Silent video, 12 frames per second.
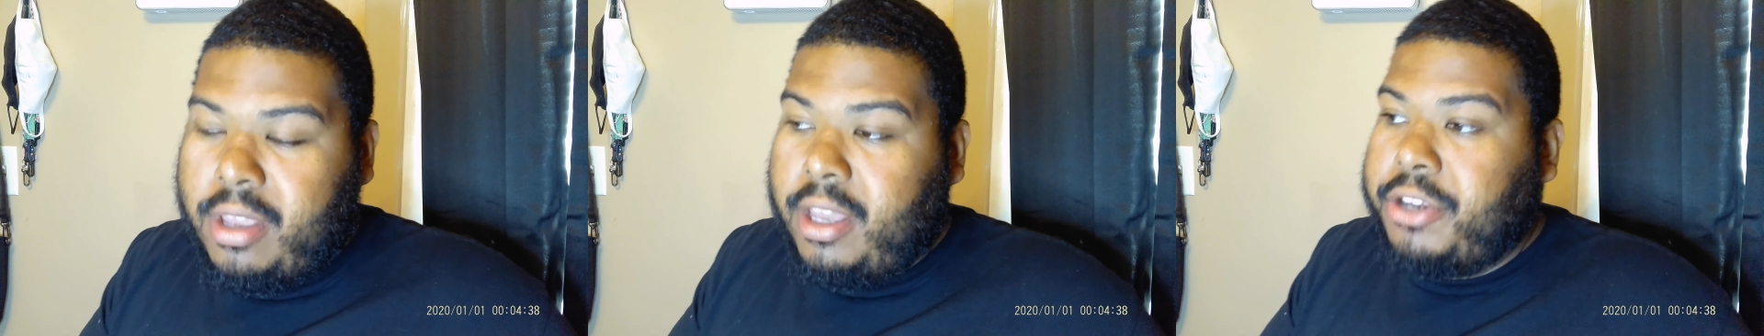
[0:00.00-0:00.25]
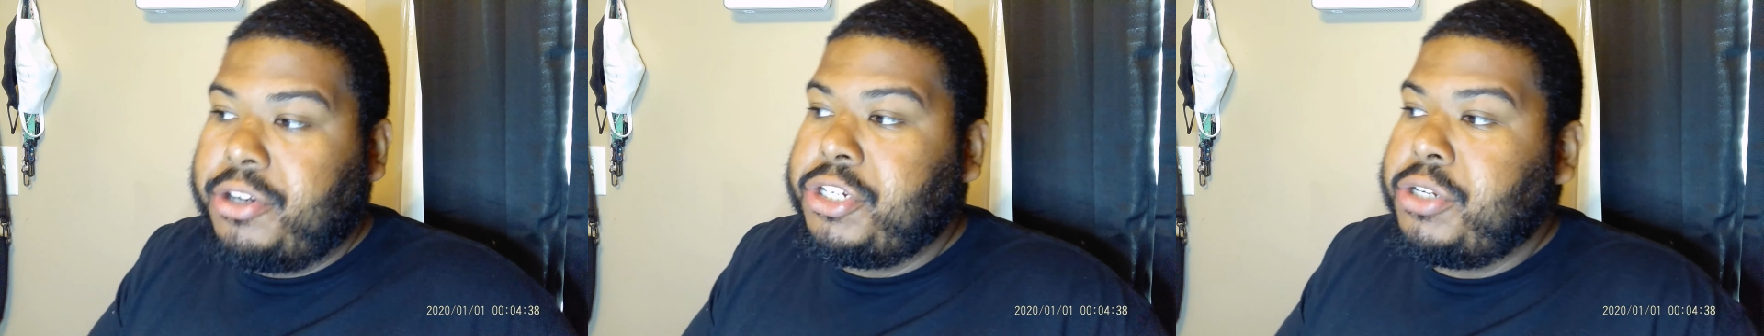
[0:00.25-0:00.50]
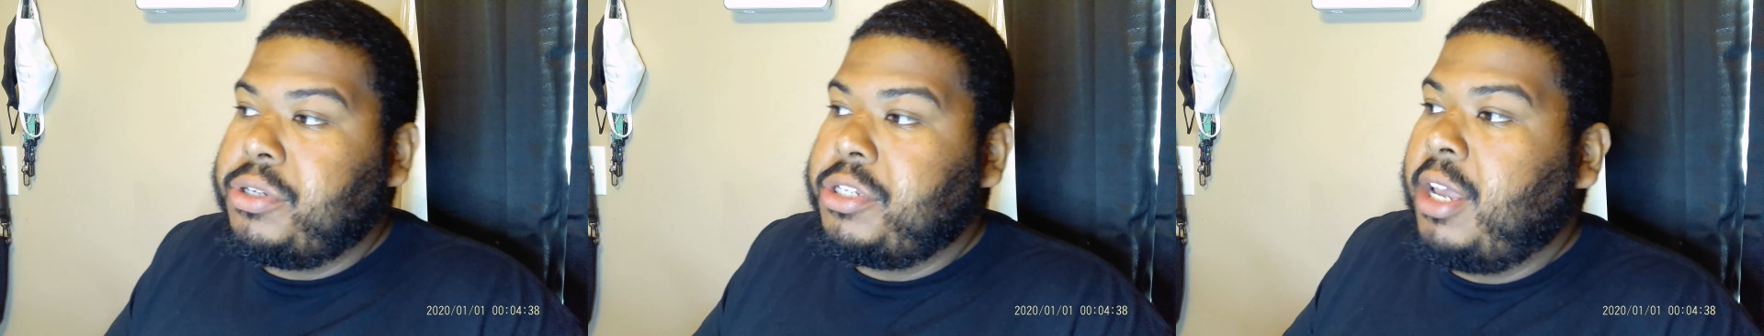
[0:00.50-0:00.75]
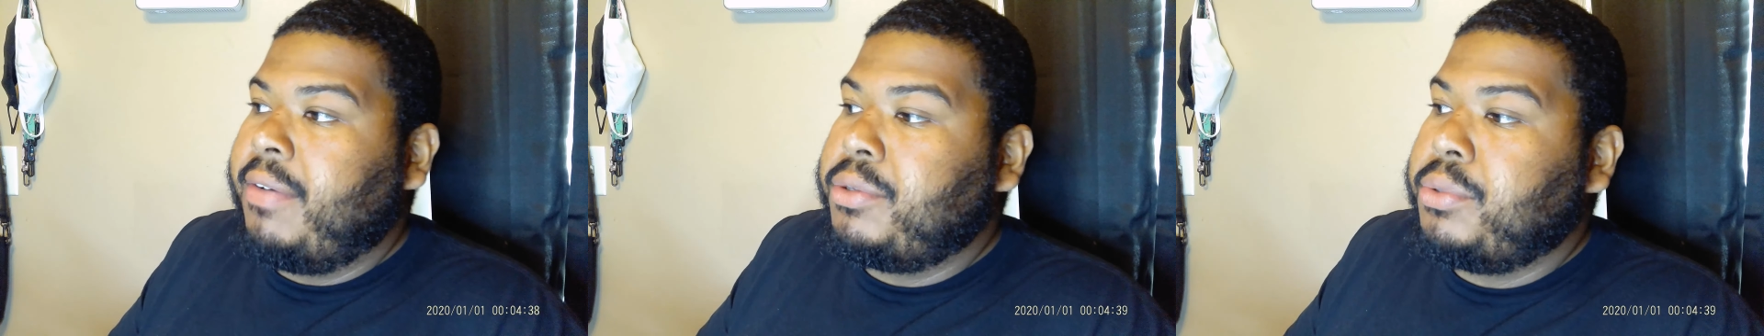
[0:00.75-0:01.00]
and you're shooting a
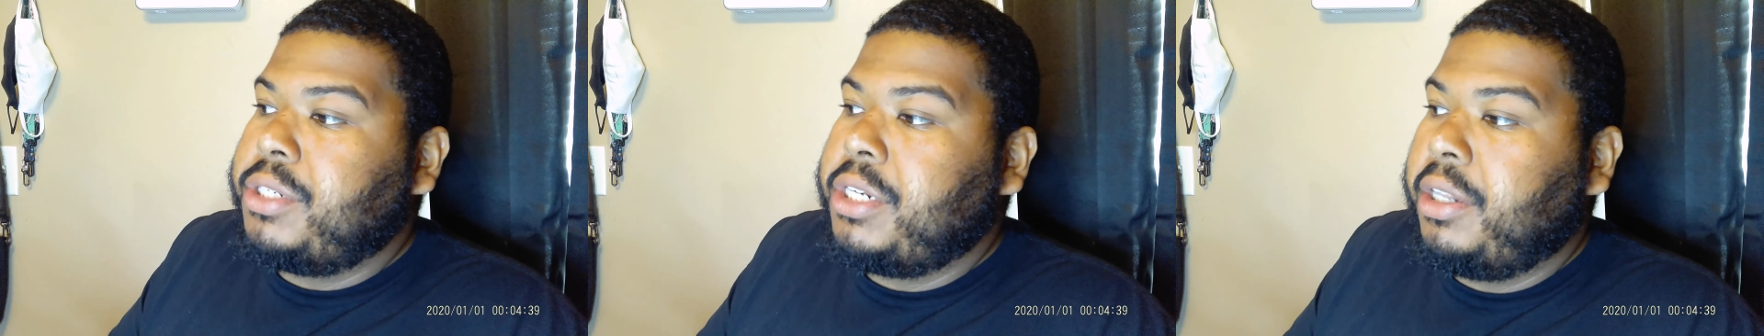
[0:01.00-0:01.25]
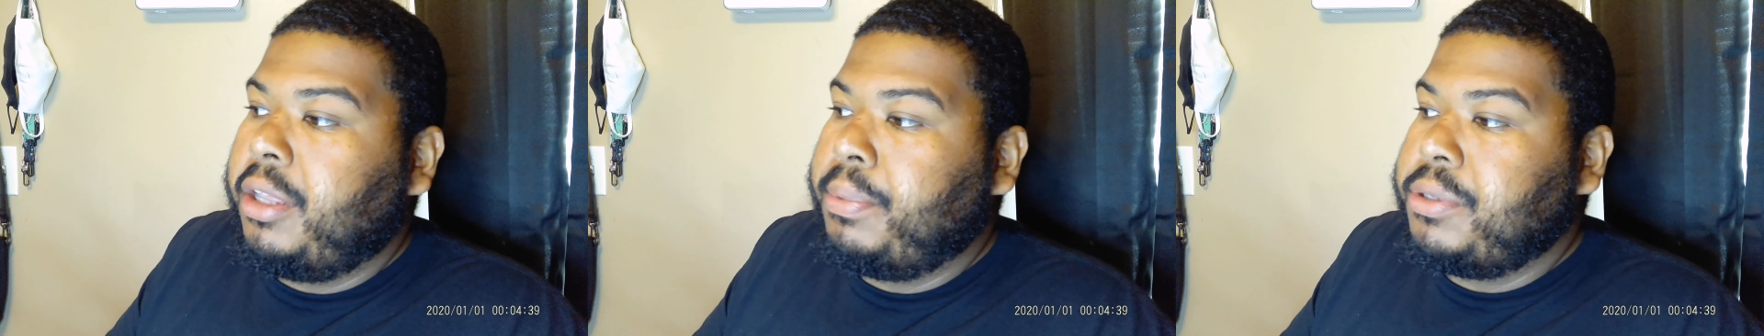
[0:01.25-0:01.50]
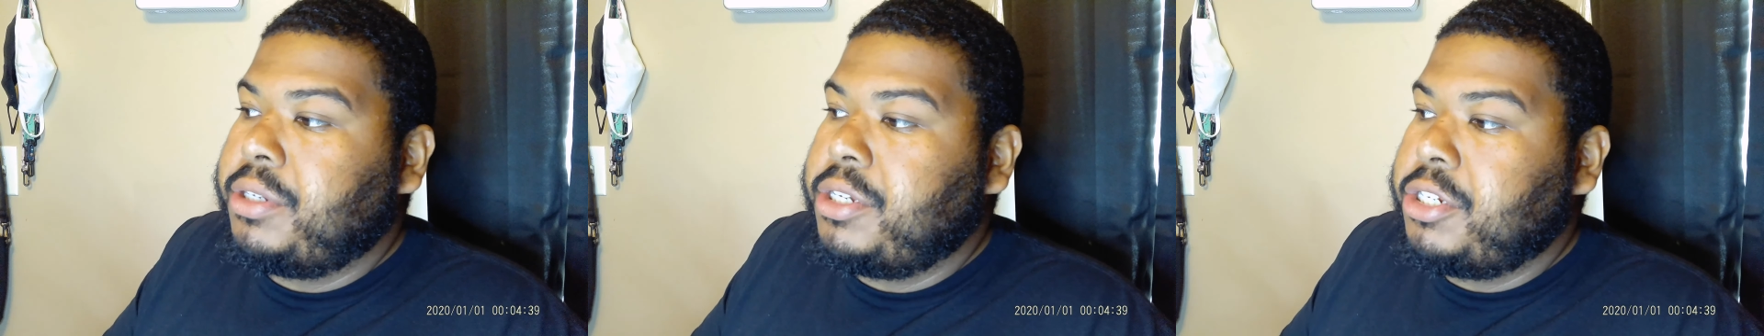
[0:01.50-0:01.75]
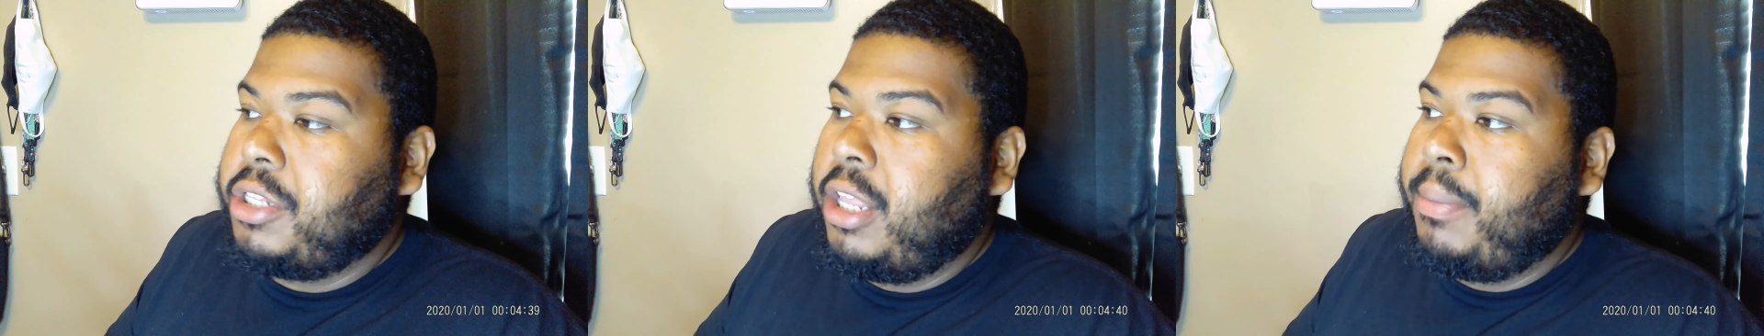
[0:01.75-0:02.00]
Savage 110 Elite
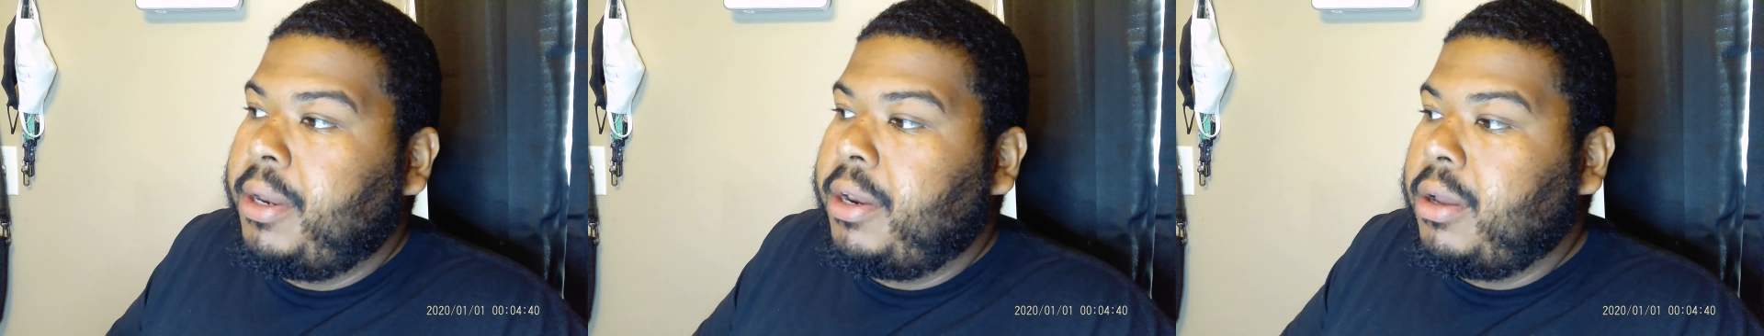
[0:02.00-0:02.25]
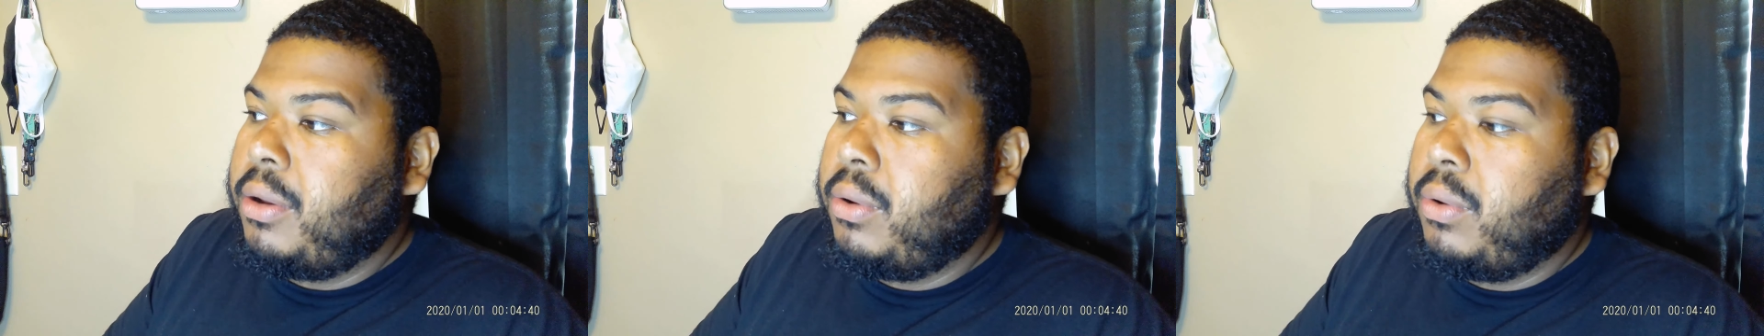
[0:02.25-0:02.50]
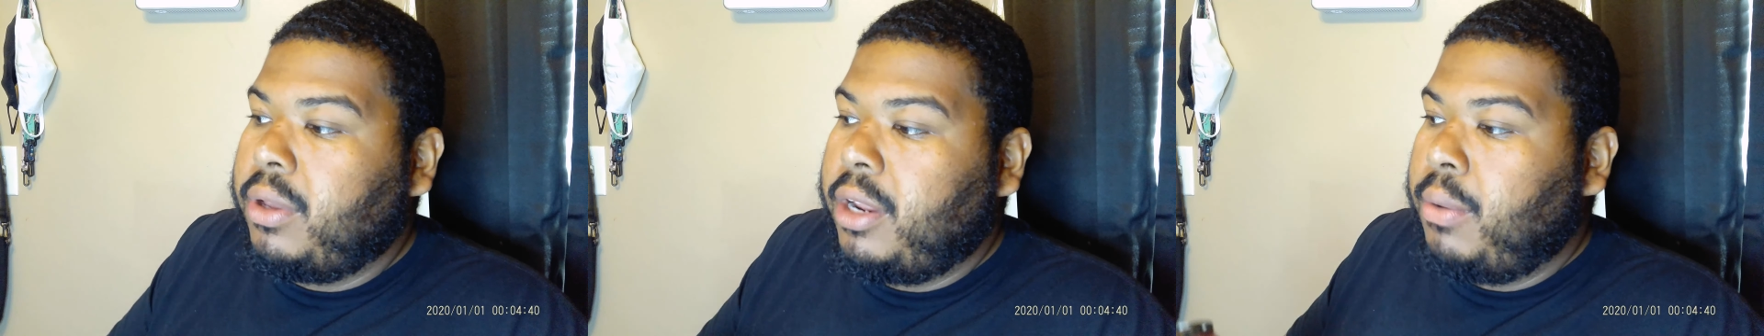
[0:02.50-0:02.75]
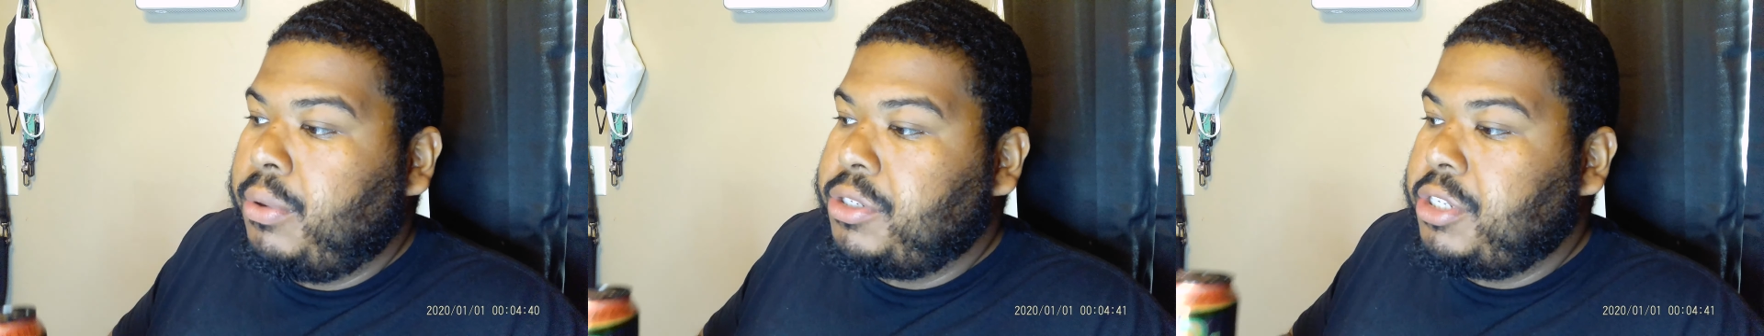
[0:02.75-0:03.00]
Precision, let me know.
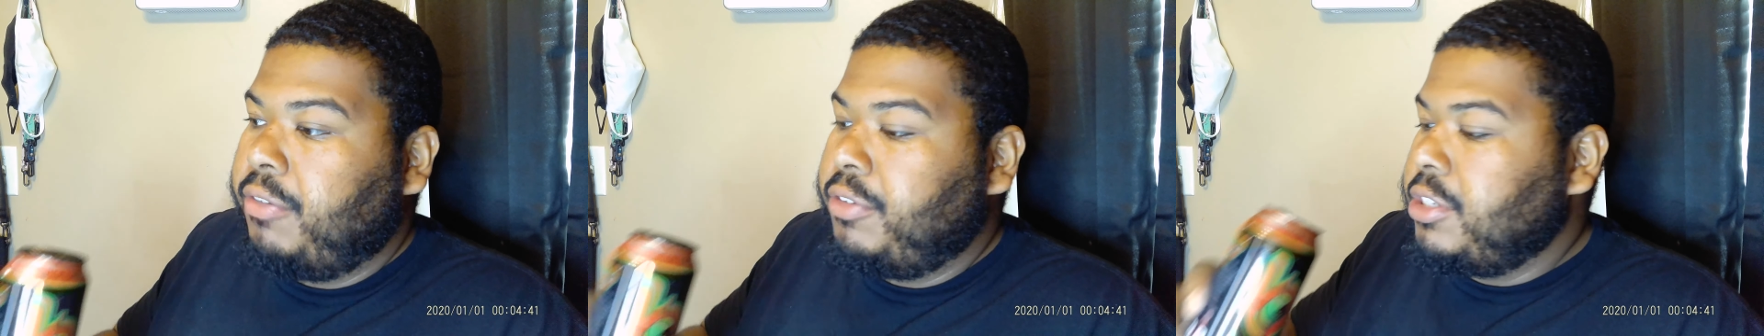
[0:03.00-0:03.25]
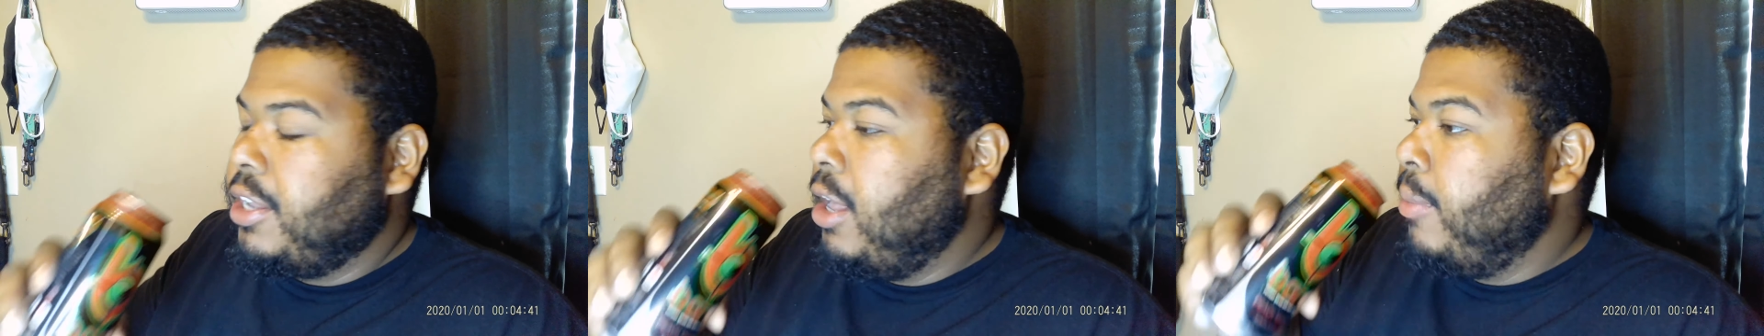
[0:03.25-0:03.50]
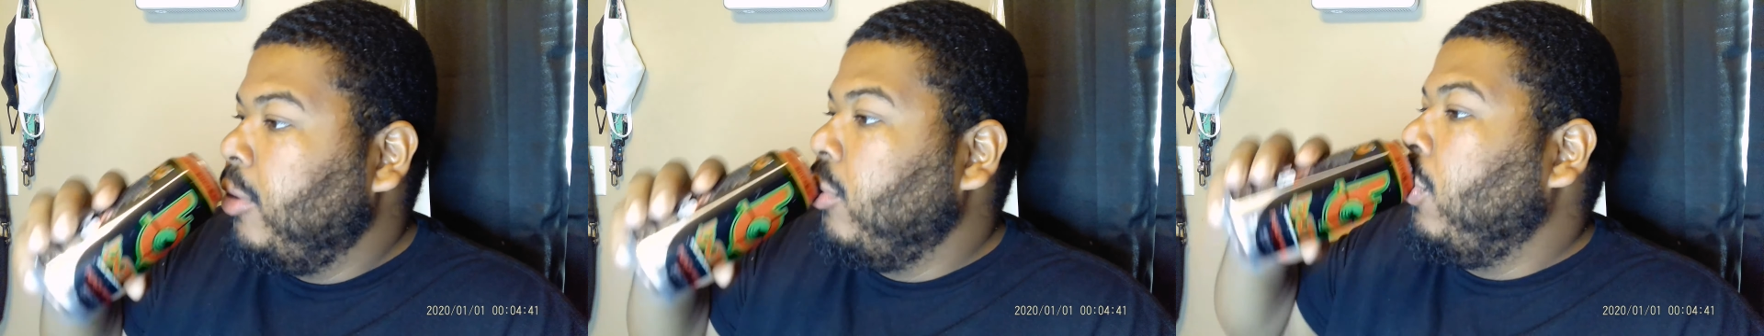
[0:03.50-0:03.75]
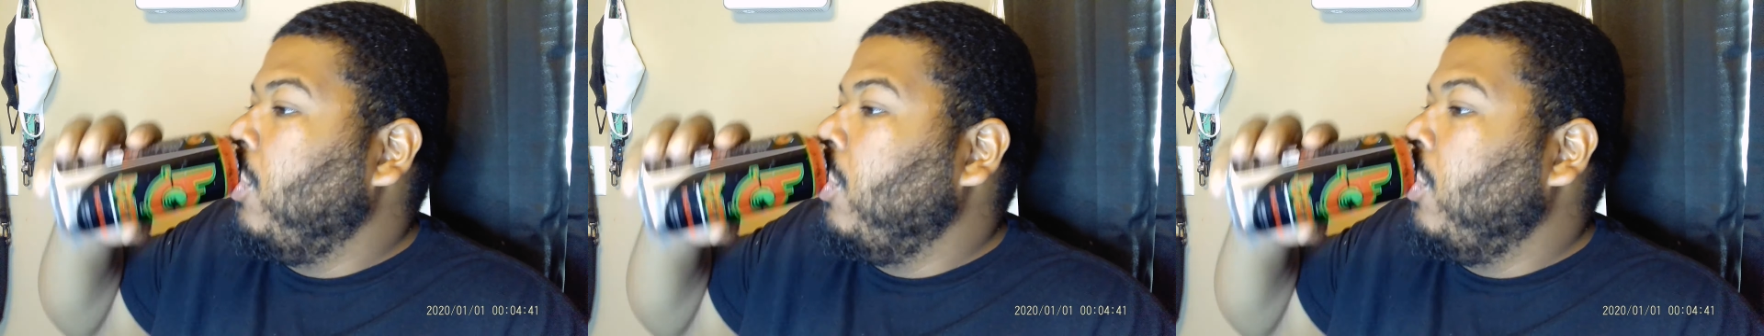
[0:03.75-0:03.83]
I want to see if it's common.